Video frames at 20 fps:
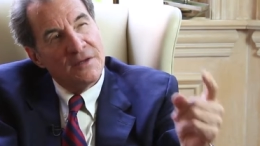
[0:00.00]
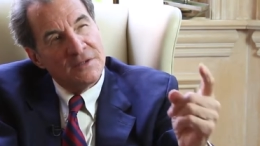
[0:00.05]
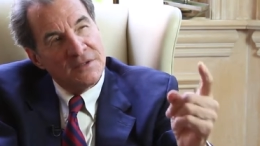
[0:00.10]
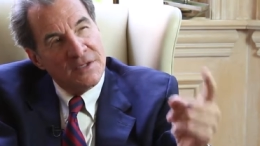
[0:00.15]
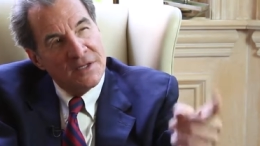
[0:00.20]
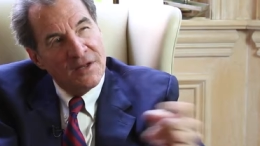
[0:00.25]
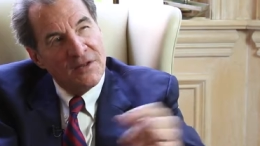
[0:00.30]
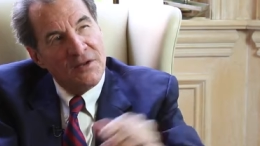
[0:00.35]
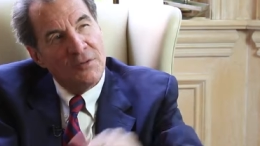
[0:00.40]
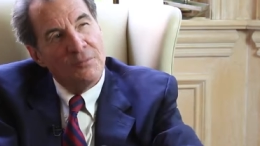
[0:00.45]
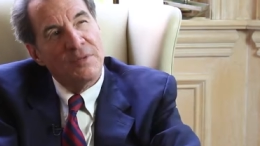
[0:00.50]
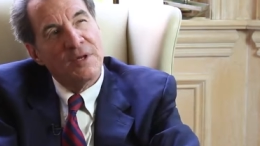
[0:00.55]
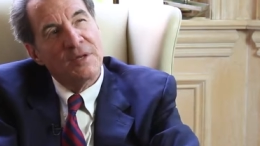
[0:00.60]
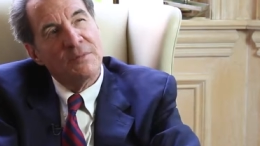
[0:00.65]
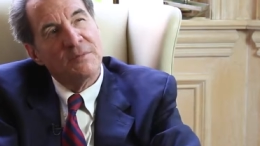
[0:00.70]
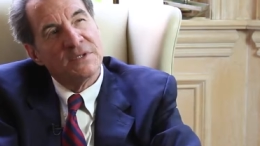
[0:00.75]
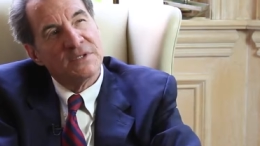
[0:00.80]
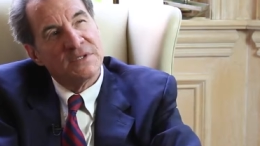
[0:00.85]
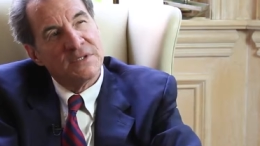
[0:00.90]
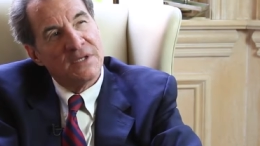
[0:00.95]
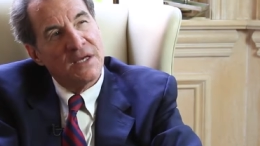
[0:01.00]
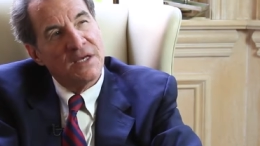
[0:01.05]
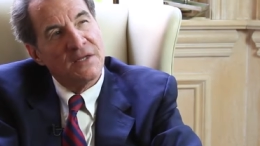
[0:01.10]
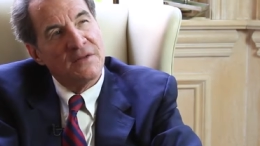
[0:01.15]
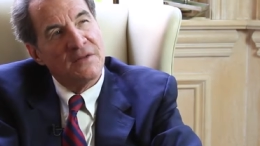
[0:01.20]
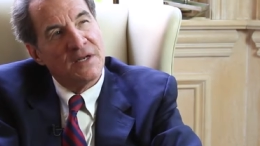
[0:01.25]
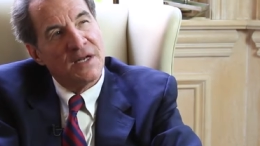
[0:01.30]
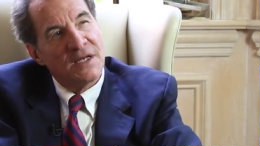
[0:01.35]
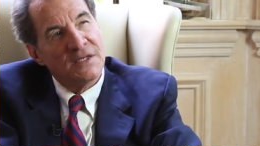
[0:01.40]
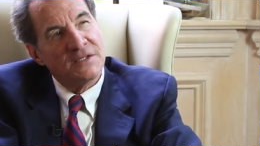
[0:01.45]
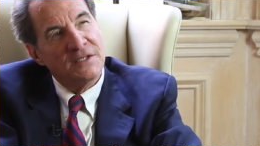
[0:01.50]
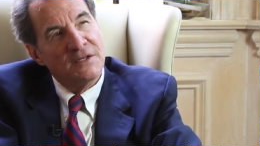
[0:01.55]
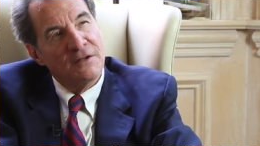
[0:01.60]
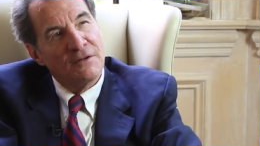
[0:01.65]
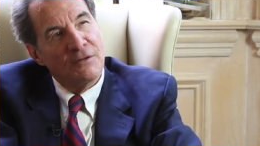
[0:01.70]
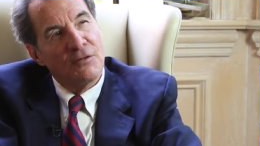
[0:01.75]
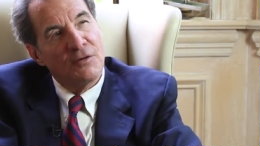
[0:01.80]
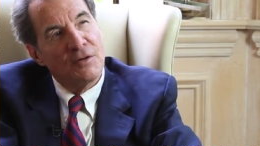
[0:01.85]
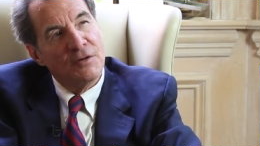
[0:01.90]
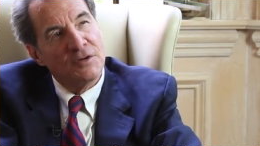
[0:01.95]
Here's another big mistake that I
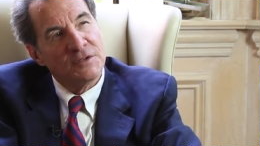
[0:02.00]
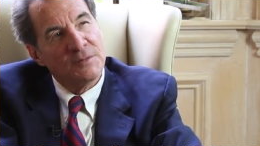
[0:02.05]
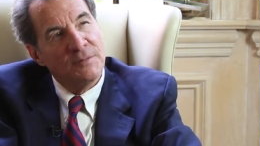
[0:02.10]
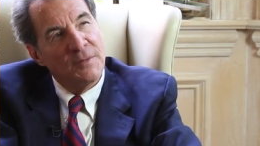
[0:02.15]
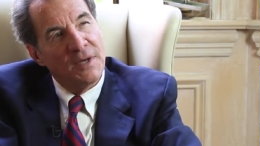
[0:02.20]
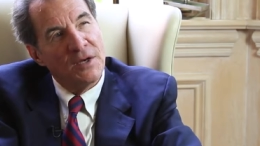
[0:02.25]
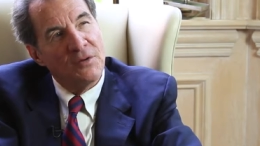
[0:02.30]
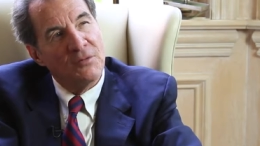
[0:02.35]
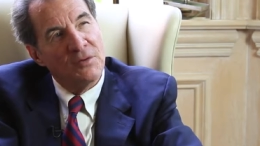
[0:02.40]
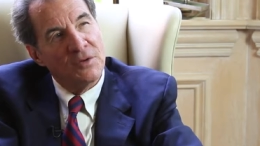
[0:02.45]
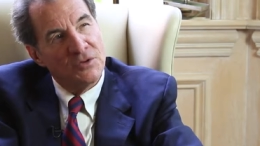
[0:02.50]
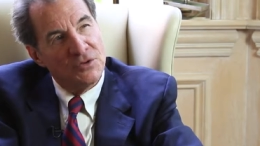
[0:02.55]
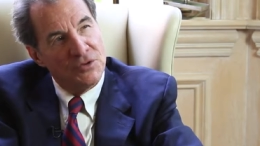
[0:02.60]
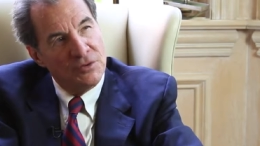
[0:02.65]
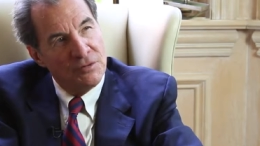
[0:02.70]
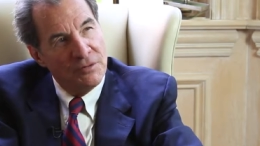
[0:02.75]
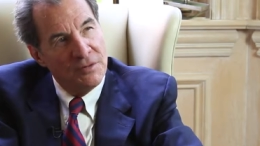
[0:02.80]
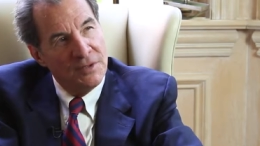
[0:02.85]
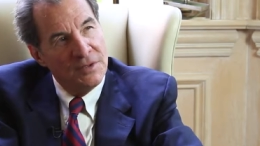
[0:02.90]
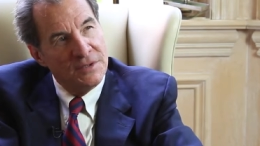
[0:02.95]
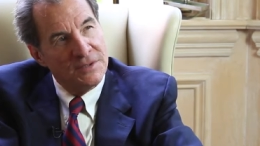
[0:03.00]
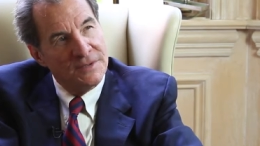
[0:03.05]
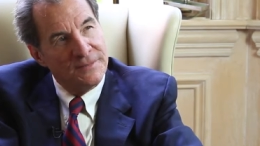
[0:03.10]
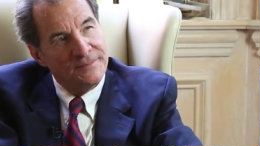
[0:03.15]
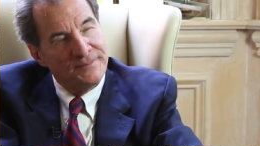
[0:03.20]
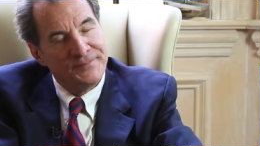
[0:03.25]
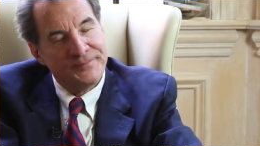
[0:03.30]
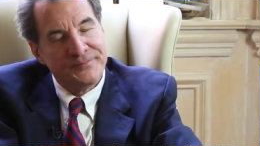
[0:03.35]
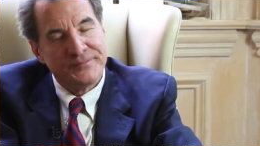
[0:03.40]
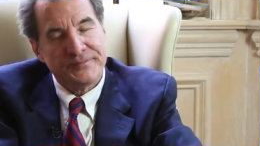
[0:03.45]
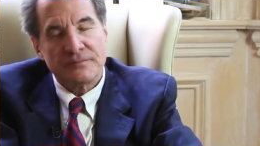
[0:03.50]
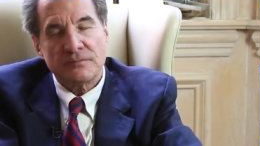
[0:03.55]
see lawyers make with juries.